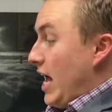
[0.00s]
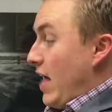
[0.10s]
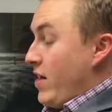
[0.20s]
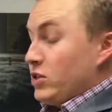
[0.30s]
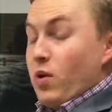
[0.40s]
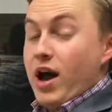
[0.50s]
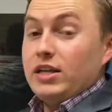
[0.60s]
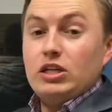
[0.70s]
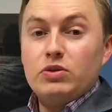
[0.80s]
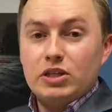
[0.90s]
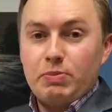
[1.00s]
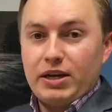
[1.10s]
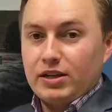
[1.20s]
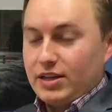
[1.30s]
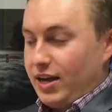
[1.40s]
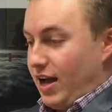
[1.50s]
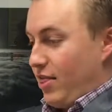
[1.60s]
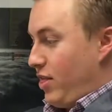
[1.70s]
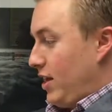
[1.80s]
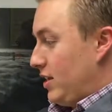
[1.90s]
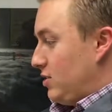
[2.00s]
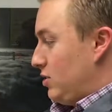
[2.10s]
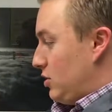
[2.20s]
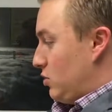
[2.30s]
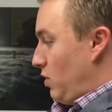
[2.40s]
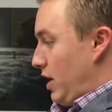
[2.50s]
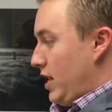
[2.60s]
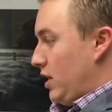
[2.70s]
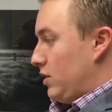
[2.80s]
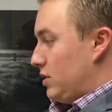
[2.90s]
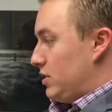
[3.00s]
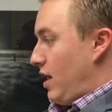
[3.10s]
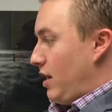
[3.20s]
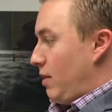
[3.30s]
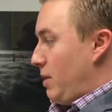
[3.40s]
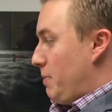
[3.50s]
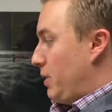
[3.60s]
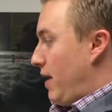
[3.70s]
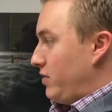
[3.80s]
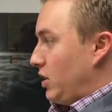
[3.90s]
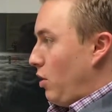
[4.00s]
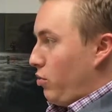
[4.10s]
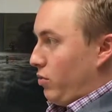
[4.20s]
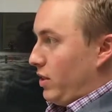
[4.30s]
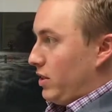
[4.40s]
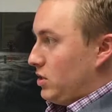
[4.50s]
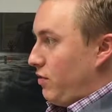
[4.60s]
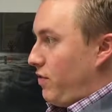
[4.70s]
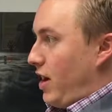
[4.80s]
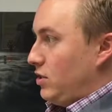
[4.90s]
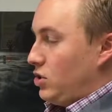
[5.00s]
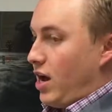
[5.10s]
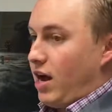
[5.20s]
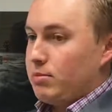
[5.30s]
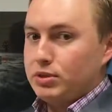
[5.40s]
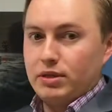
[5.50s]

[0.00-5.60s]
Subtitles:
And that's why I do this, because I think it's just ridiculous that the people have to go through this to find jobs.